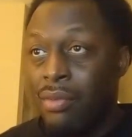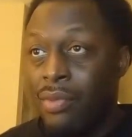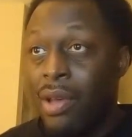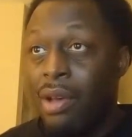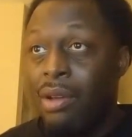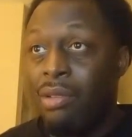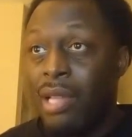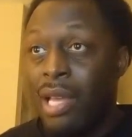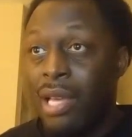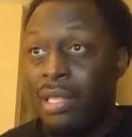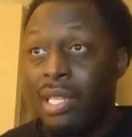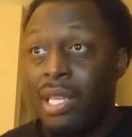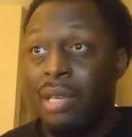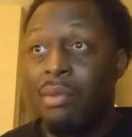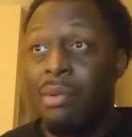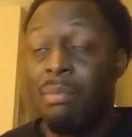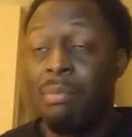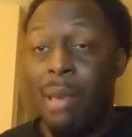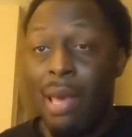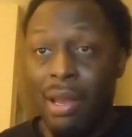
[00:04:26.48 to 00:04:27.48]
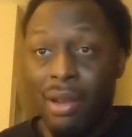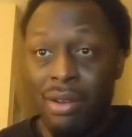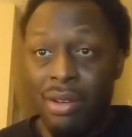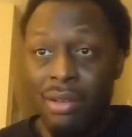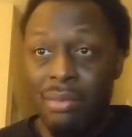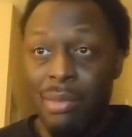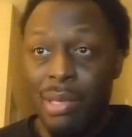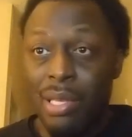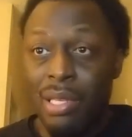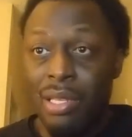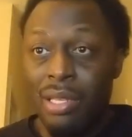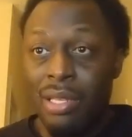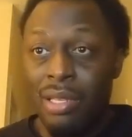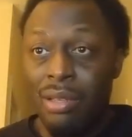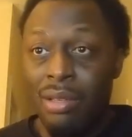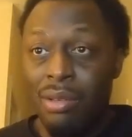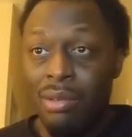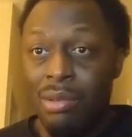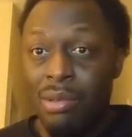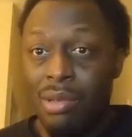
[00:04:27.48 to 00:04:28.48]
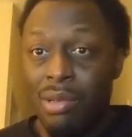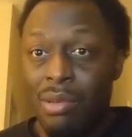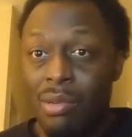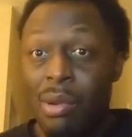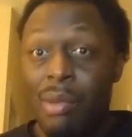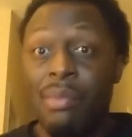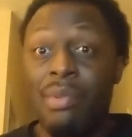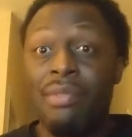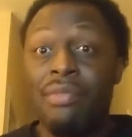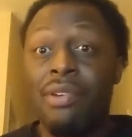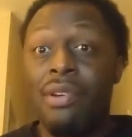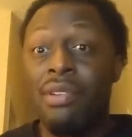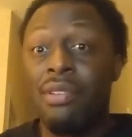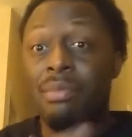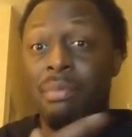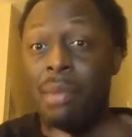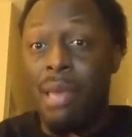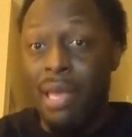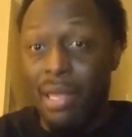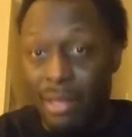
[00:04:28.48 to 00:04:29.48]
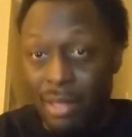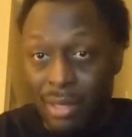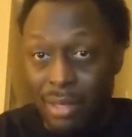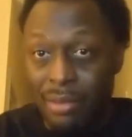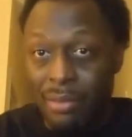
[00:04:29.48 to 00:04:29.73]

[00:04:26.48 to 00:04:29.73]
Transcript: felt like they were better than me when we first met.